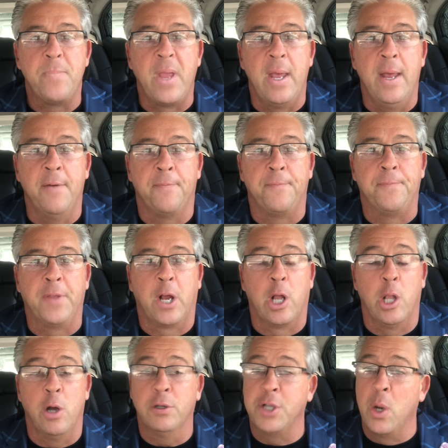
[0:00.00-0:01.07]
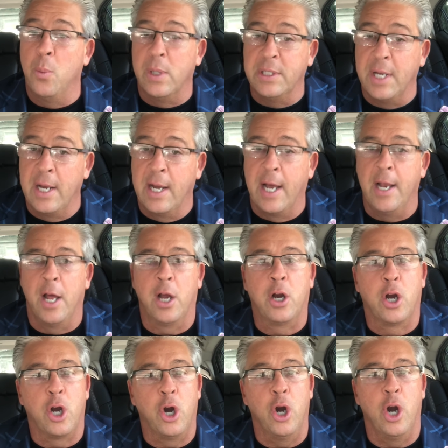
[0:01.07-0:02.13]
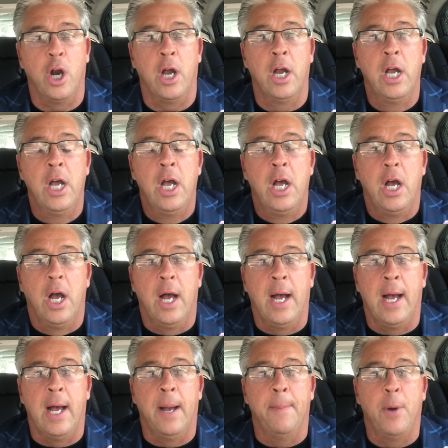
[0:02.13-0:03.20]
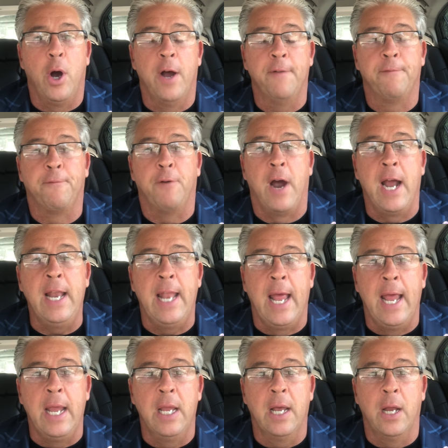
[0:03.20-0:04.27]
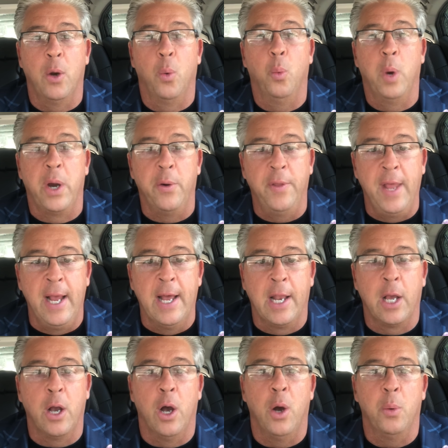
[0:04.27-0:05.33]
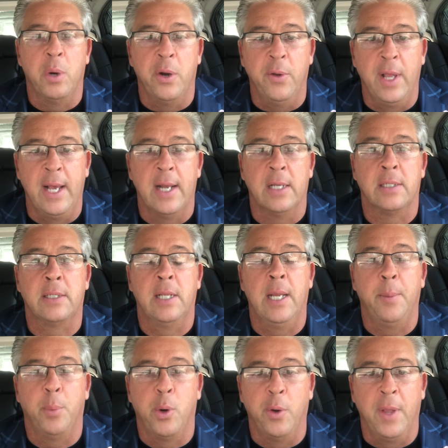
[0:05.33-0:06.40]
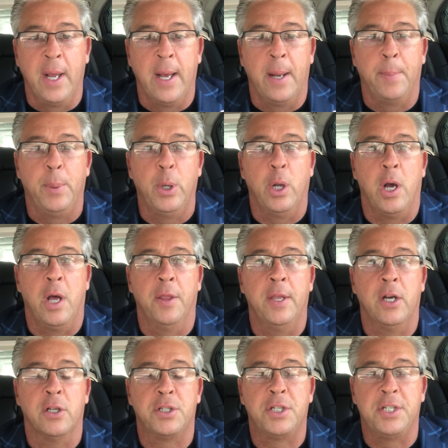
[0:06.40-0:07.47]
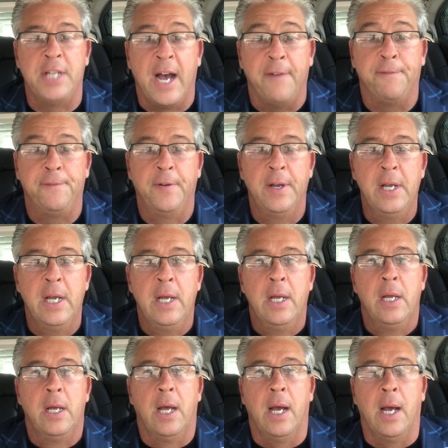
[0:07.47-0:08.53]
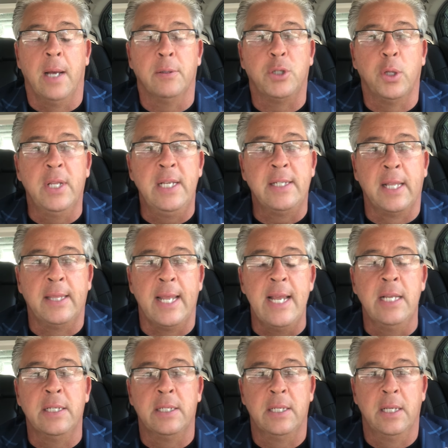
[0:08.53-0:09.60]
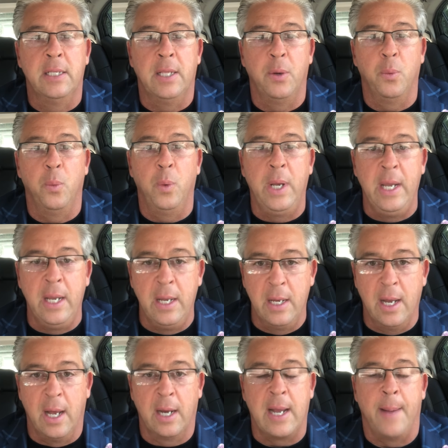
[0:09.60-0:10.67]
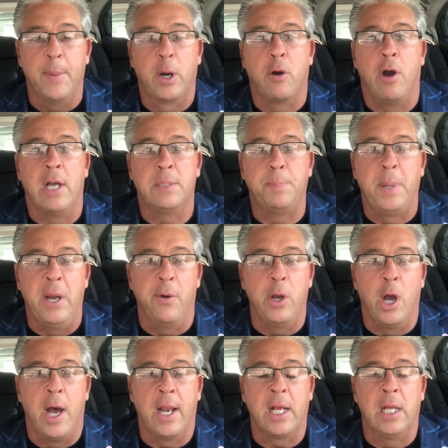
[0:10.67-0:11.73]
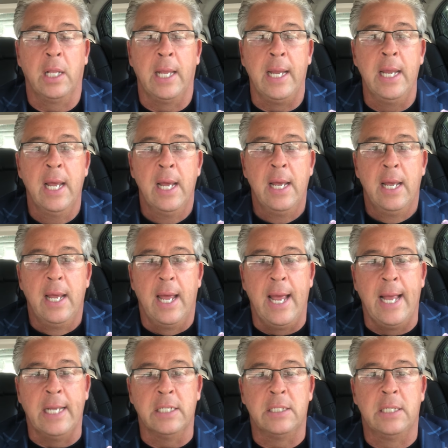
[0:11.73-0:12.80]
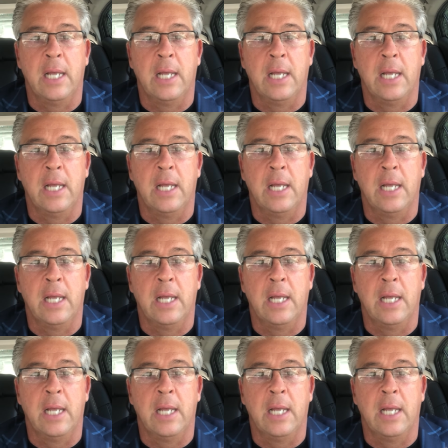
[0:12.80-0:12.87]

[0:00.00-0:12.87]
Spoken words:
if the closing wasn't going to occur on Friday, where are they going to go? Where are they going to sleep? Where are they going to put all their stuff? So these are things that we come across periodically as